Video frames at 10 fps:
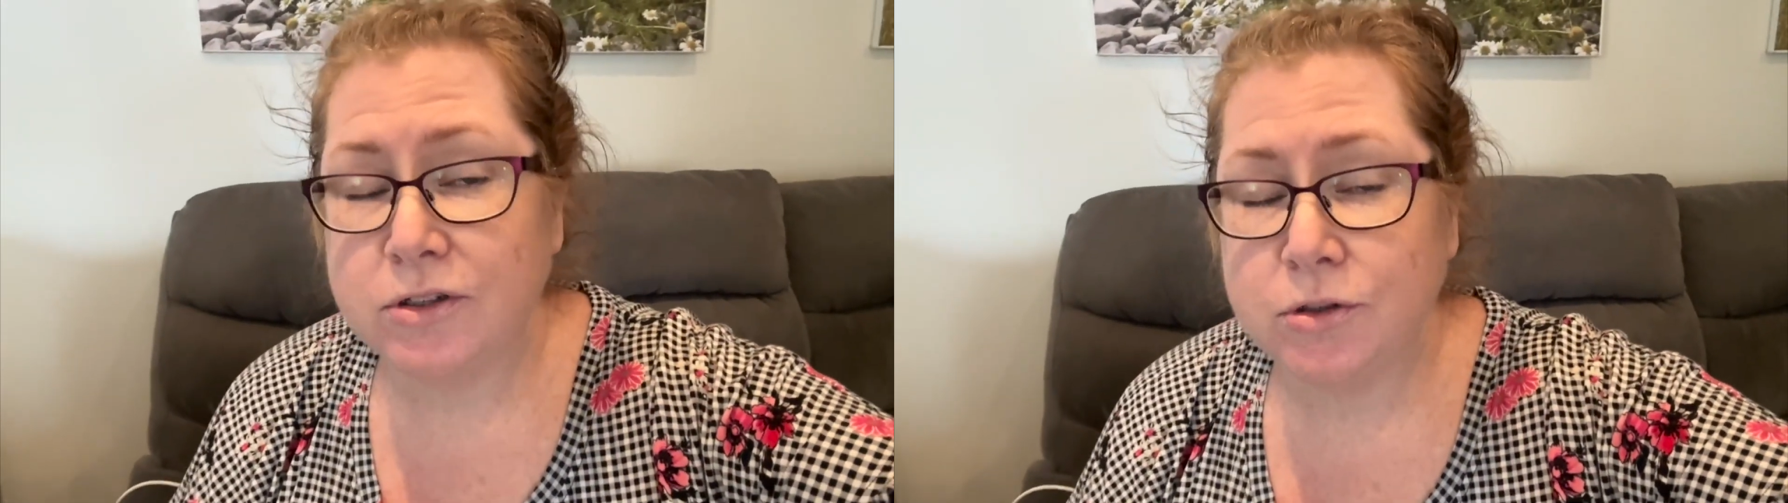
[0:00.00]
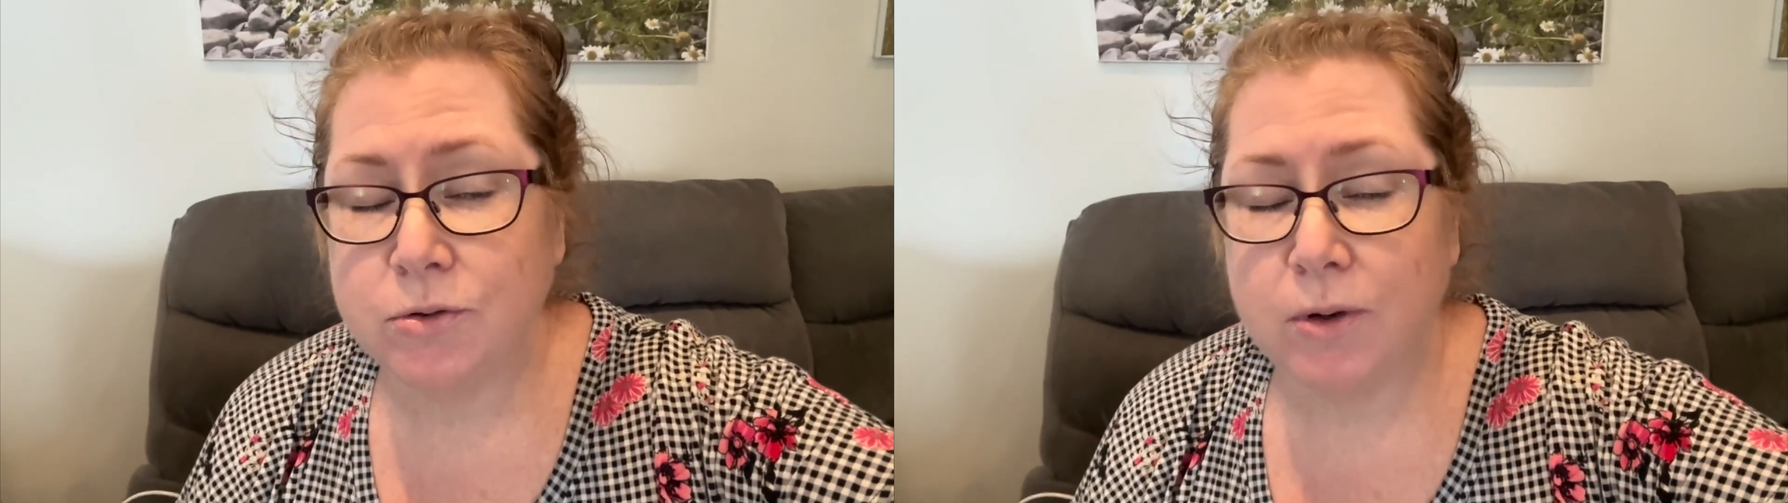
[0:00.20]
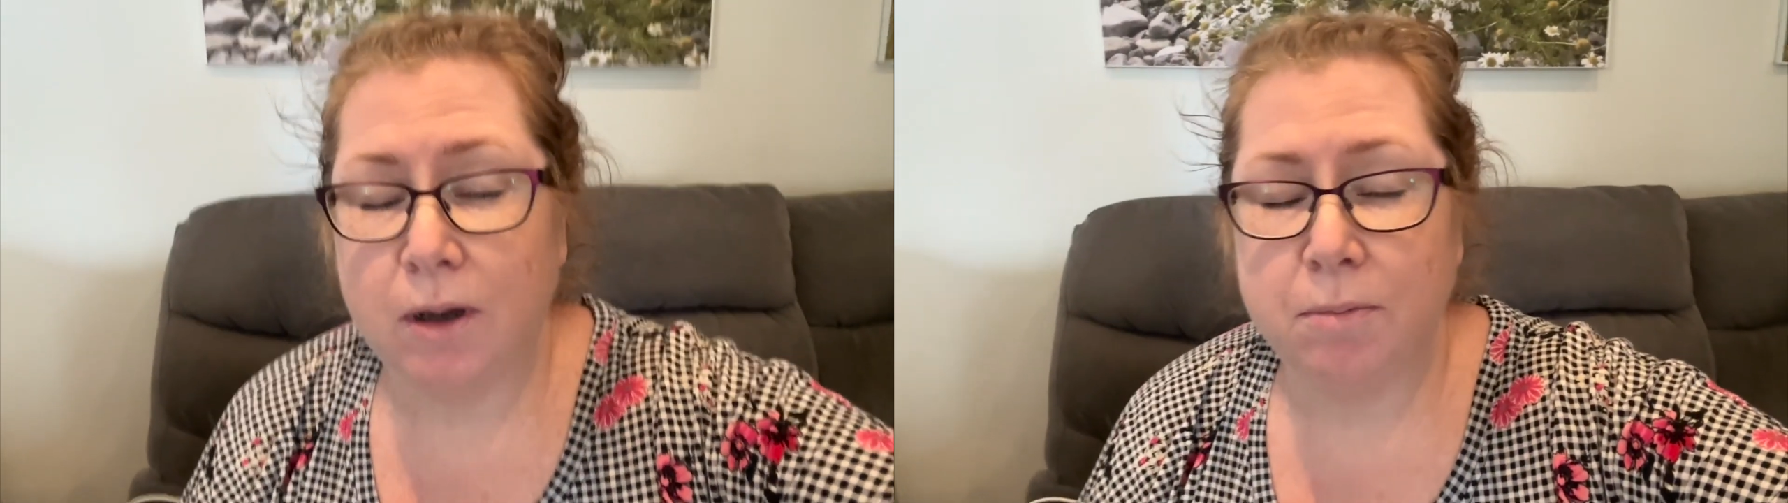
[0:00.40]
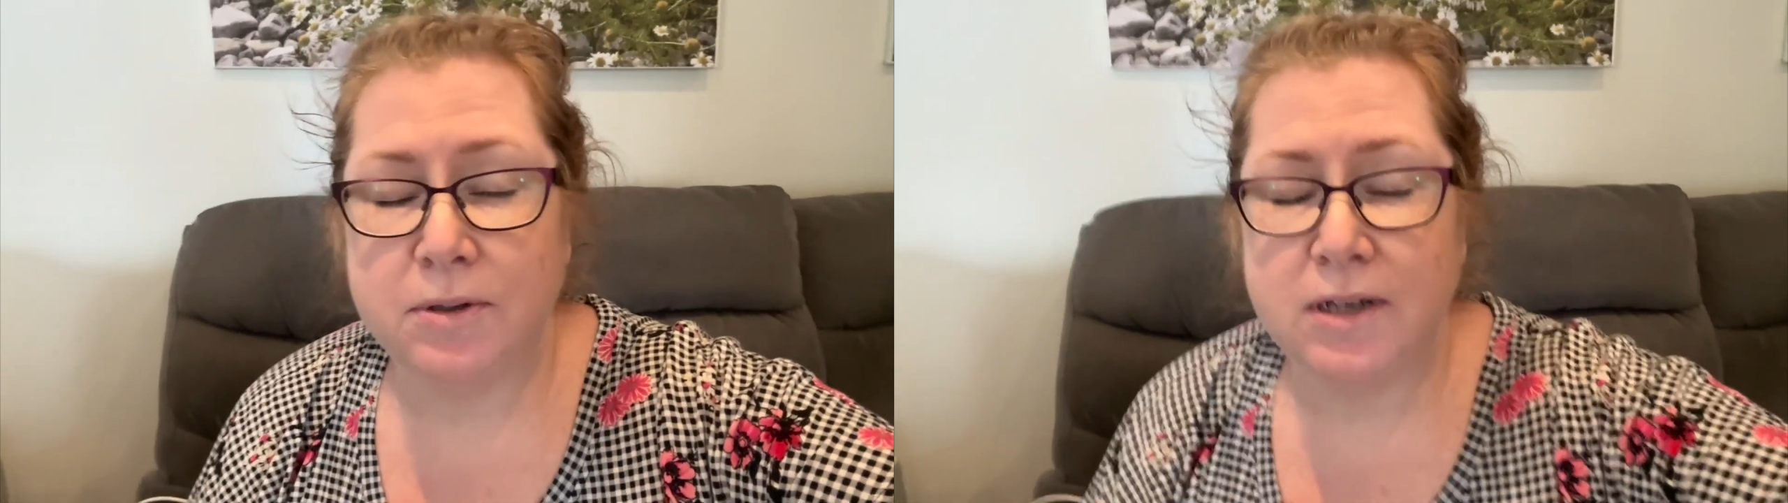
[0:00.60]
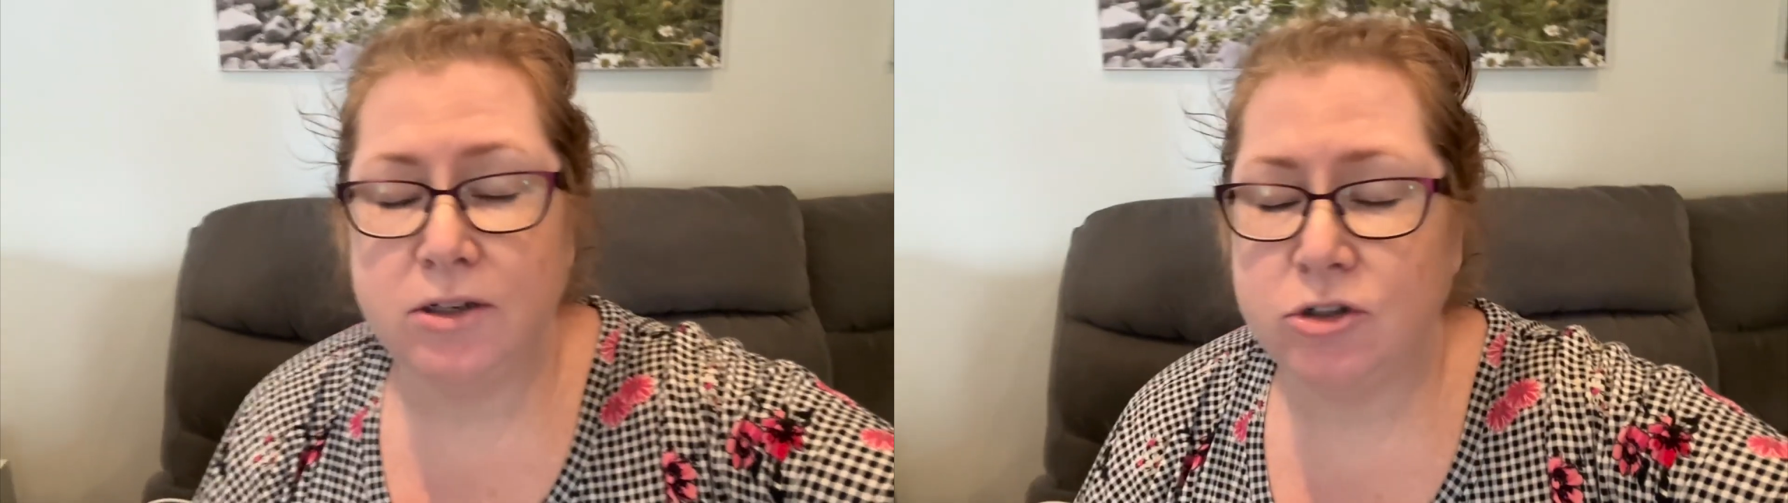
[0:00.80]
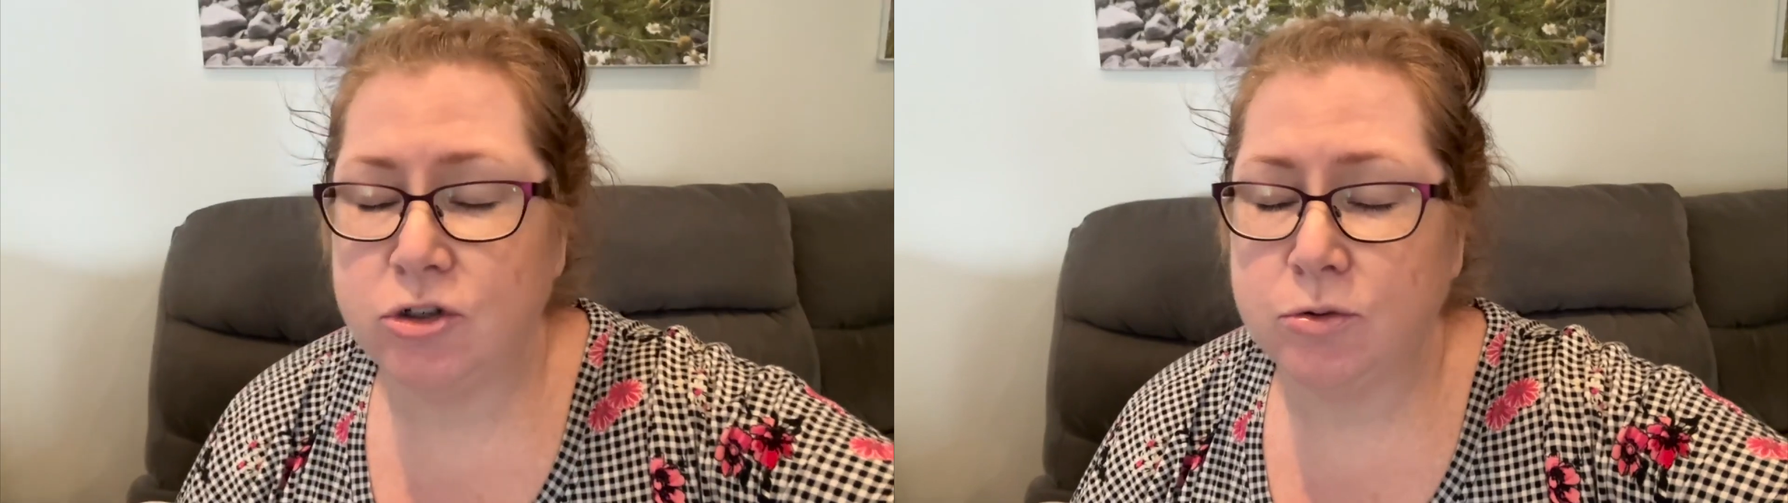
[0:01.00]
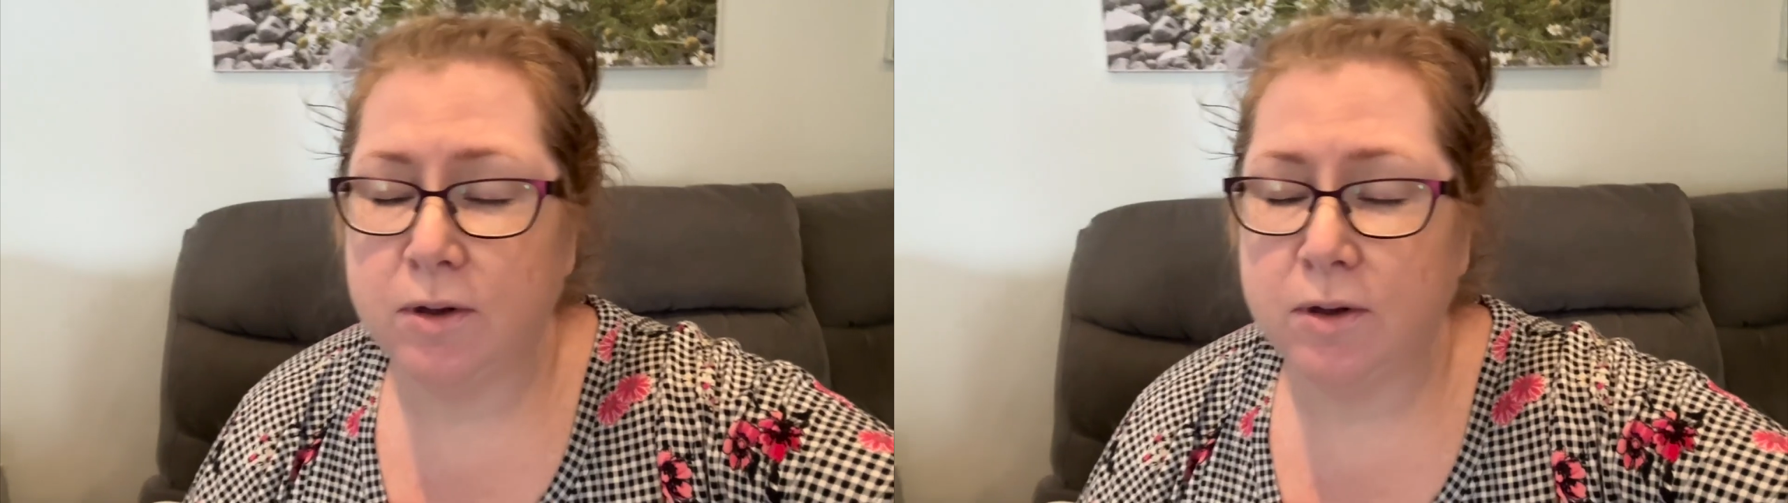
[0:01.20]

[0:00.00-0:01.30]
to update you,